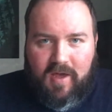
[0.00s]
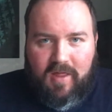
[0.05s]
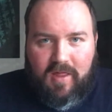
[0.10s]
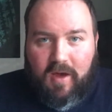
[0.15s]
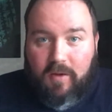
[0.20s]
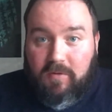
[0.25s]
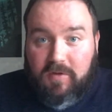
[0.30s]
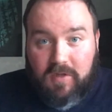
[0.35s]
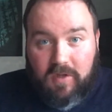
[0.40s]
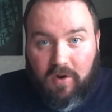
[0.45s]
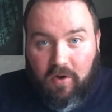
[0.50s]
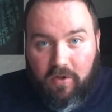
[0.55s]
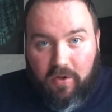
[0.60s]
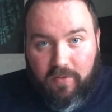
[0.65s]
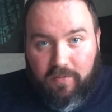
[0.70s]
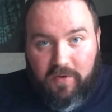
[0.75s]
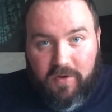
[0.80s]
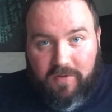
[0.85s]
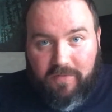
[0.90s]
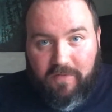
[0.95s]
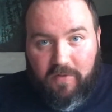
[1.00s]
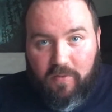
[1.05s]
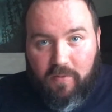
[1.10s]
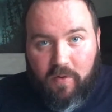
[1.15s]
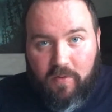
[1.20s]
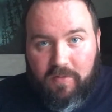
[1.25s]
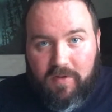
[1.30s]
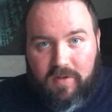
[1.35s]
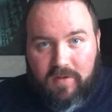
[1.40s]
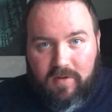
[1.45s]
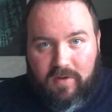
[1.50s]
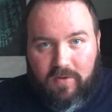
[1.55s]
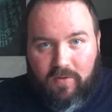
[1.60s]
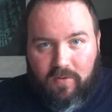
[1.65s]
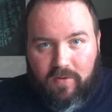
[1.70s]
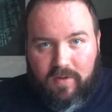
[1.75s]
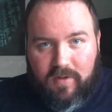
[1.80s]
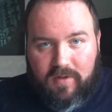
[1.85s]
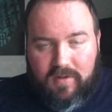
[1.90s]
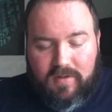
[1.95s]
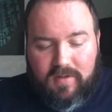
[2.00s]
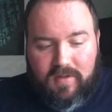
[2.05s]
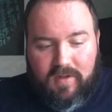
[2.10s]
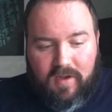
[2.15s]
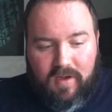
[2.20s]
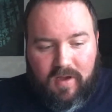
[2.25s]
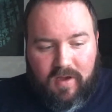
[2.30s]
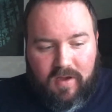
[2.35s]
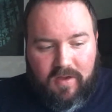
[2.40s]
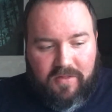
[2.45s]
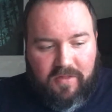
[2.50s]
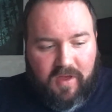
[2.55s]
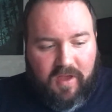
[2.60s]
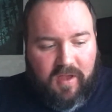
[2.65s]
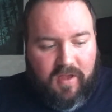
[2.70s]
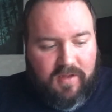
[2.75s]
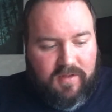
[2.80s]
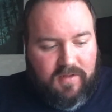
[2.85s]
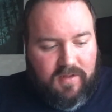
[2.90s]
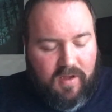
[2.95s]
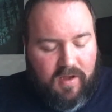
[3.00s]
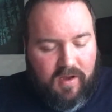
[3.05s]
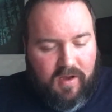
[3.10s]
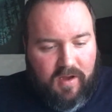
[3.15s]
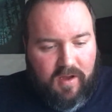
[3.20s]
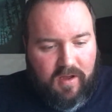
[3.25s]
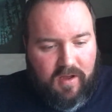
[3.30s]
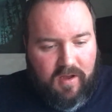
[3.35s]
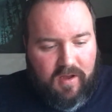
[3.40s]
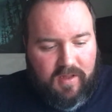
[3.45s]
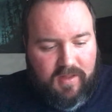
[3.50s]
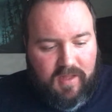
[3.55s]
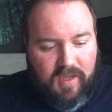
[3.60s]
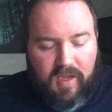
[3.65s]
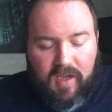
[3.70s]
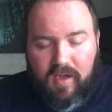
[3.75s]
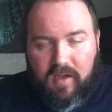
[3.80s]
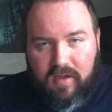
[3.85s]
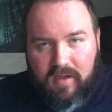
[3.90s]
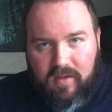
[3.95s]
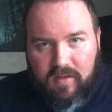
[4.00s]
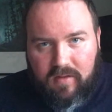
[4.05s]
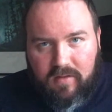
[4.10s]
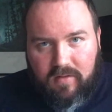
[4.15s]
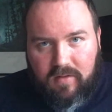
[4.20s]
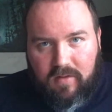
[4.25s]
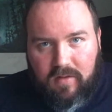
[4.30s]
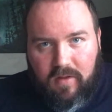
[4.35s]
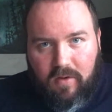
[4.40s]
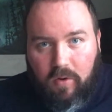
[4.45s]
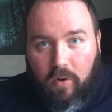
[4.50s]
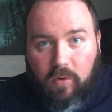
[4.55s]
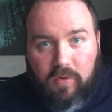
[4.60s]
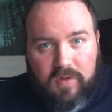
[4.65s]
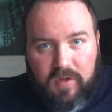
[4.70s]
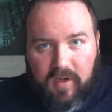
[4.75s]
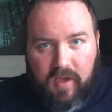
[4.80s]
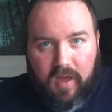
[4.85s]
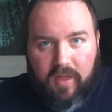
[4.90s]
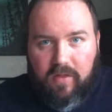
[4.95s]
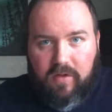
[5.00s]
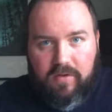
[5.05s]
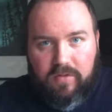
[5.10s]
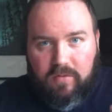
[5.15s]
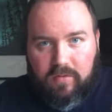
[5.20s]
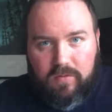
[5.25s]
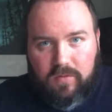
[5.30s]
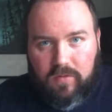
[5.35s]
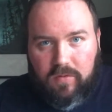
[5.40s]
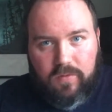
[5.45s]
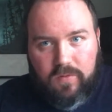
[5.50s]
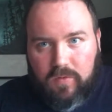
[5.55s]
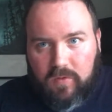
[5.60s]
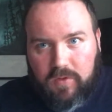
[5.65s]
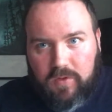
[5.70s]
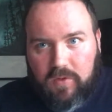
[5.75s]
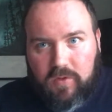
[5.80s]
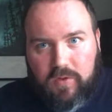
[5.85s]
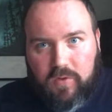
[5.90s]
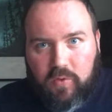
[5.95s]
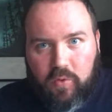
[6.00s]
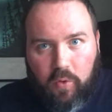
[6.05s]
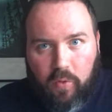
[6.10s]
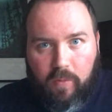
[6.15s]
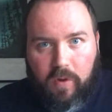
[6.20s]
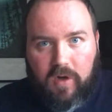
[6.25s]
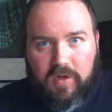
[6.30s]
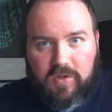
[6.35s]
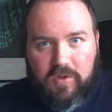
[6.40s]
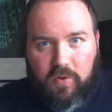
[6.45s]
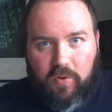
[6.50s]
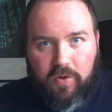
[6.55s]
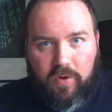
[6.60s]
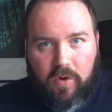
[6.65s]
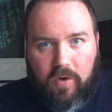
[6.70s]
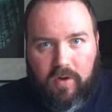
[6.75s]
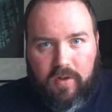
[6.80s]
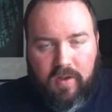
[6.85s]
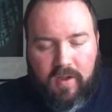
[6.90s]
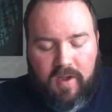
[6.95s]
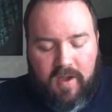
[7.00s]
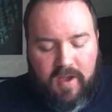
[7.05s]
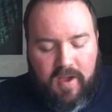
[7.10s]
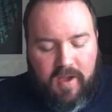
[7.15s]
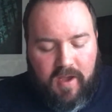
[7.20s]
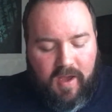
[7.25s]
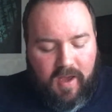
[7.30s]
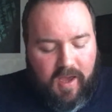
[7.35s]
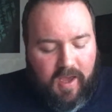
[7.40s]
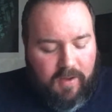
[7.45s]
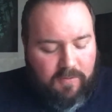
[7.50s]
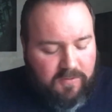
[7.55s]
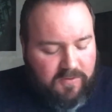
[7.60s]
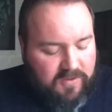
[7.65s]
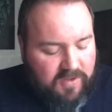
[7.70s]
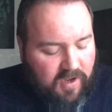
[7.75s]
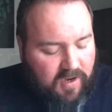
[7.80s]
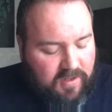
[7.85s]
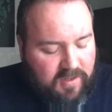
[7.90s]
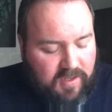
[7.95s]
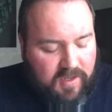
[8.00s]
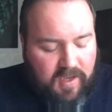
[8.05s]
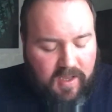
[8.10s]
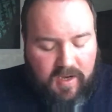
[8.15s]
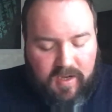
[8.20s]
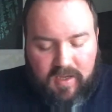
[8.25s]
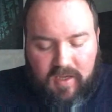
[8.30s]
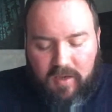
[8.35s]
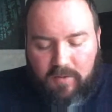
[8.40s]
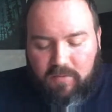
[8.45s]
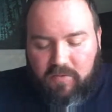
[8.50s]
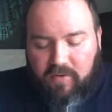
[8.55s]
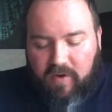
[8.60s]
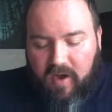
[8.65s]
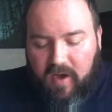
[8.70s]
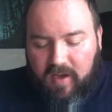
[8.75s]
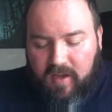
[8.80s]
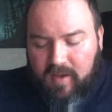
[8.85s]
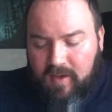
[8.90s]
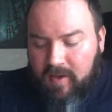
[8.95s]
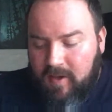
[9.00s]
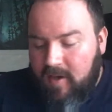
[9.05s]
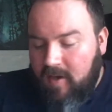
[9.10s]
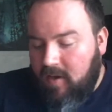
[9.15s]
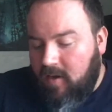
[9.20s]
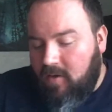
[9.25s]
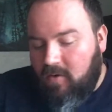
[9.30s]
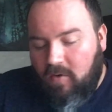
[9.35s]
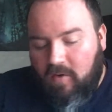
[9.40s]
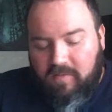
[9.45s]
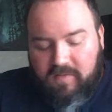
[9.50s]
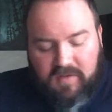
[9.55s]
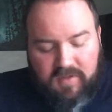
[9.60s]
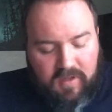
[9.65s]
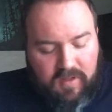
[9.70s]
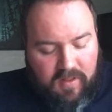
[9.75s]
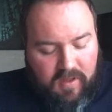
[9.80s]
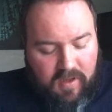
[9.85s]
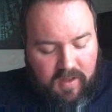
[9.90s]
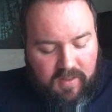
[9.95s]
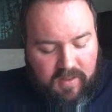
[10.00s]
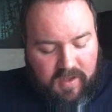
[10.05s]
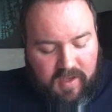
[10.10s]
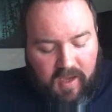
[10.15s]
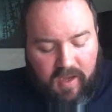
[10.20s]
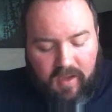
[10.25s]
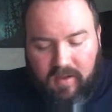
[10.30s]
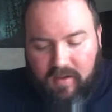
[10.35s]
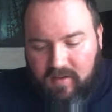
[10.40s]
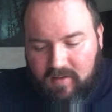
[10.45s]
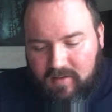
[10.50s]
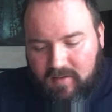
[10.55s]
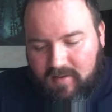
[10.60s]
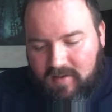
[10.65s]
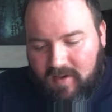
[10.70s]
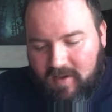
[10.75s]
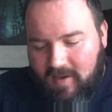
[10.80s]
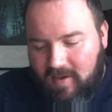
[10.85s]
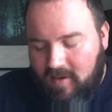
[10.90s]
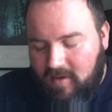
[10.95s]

another beautiful moment. That I think as a day altogether, there was just so much going on. It was hard to kind of keep track. Obviously the Kingas